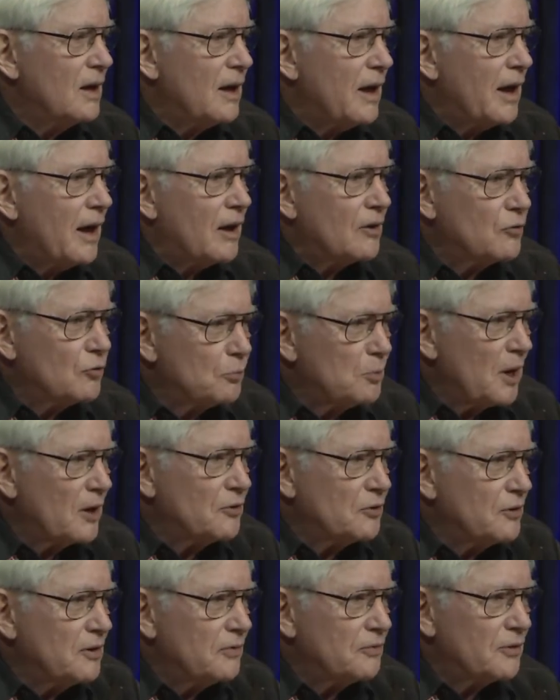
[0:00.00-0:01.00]

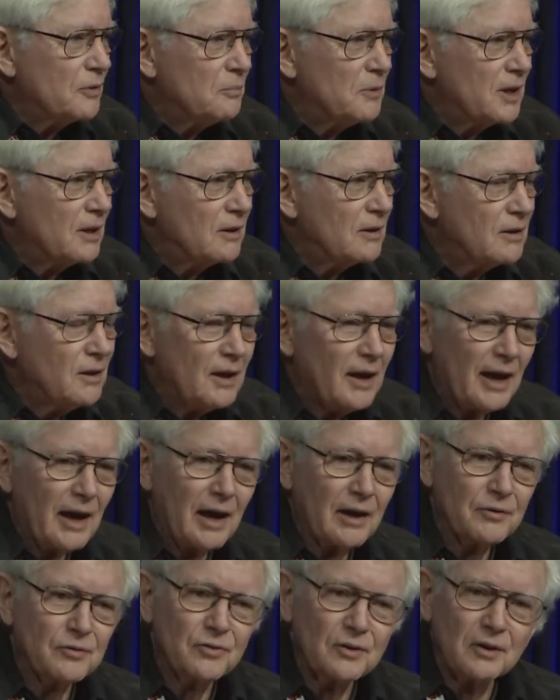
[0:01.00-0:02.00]
especially for middle
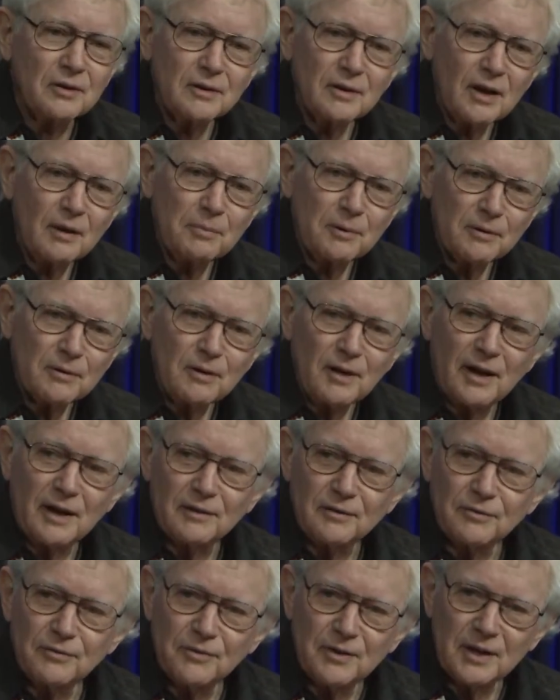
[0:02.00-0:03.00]
class and upper
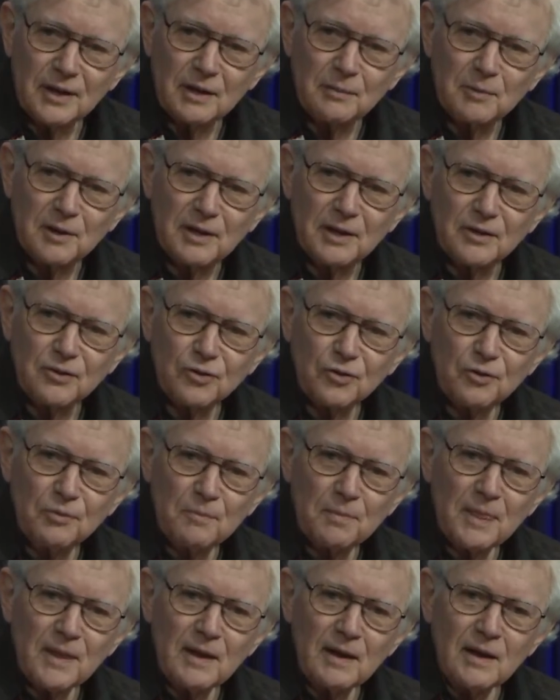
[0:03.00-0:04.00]
class families.
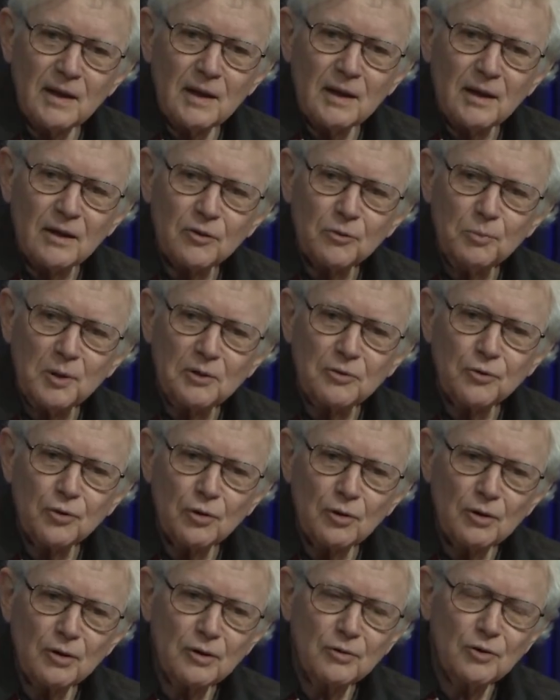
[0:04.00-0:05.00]
It's been
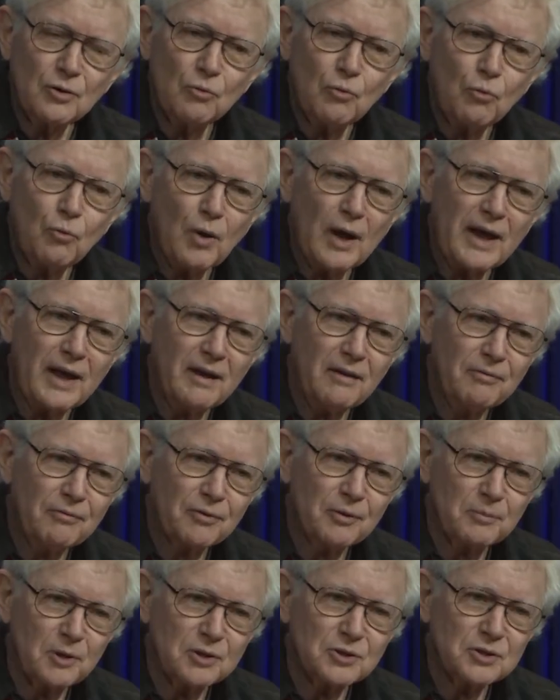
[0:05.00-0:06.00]
turned away
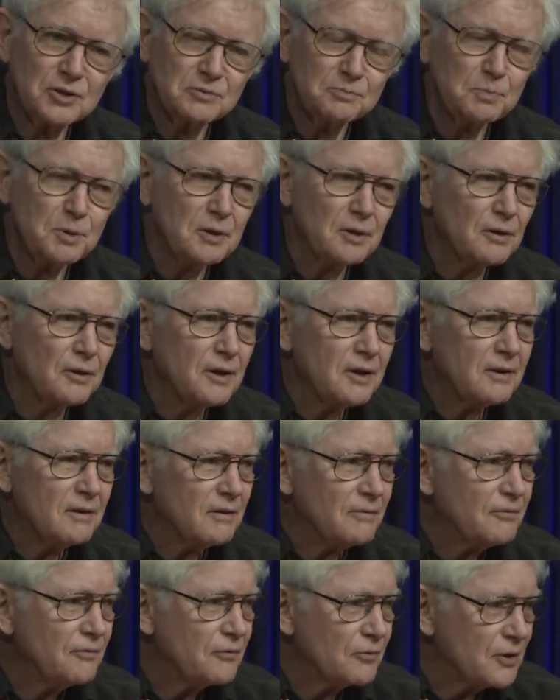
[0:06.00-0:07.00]
from a period of
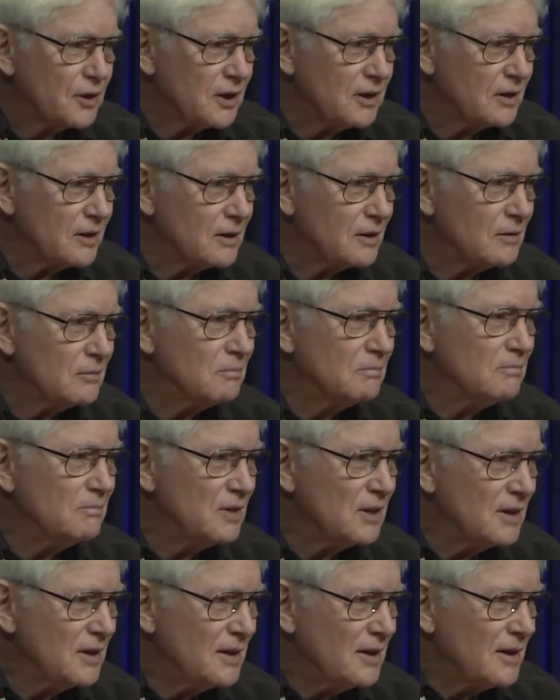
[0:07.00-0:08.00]
freedom,
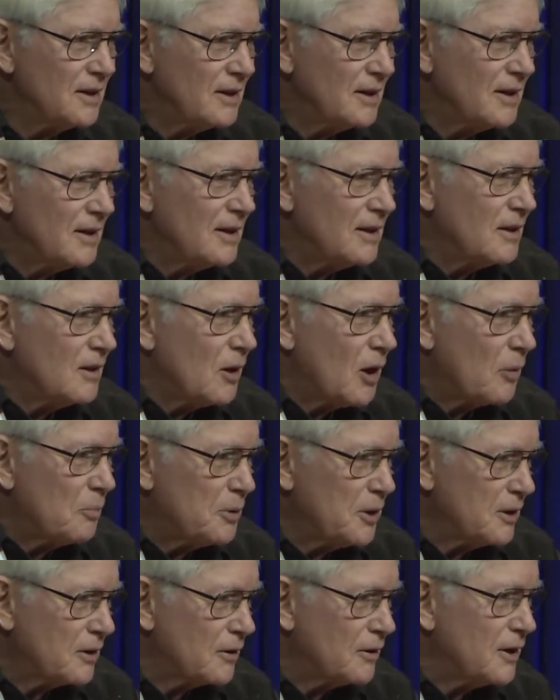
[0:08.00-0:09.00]
a
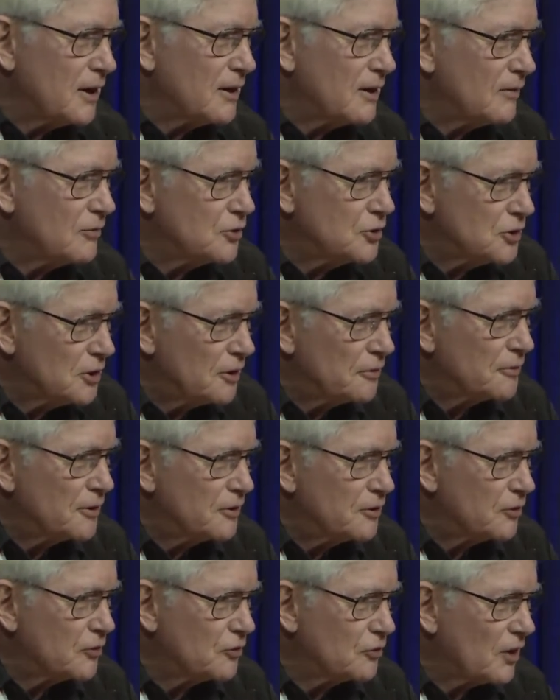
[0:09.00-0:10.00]
period of children
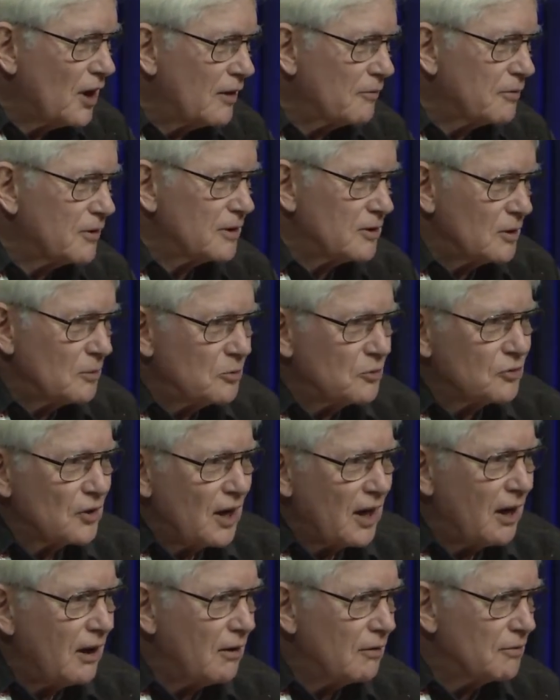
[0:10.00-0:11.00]
discovering
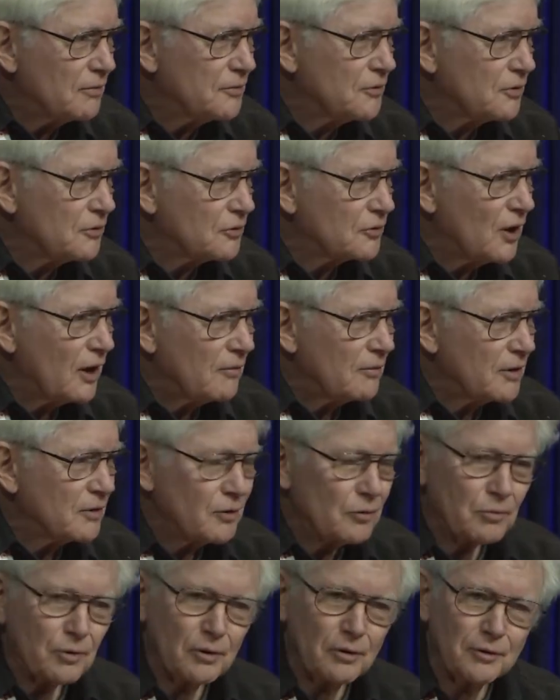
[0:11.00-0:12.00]
themselves, discovering the
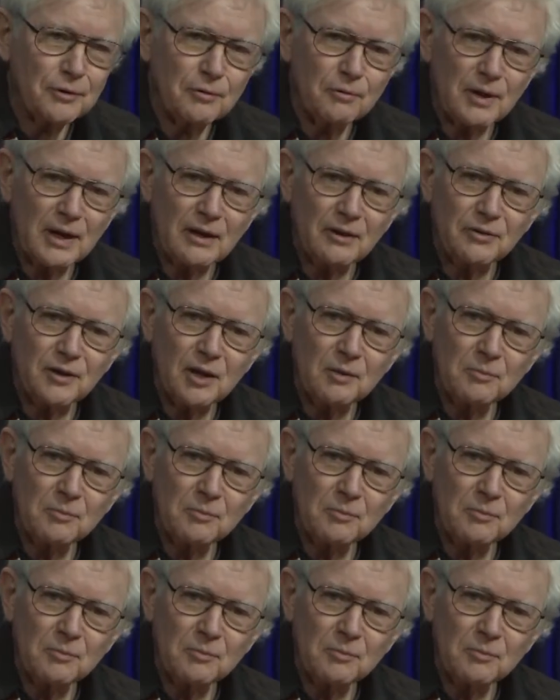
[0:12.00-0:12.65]
world around them,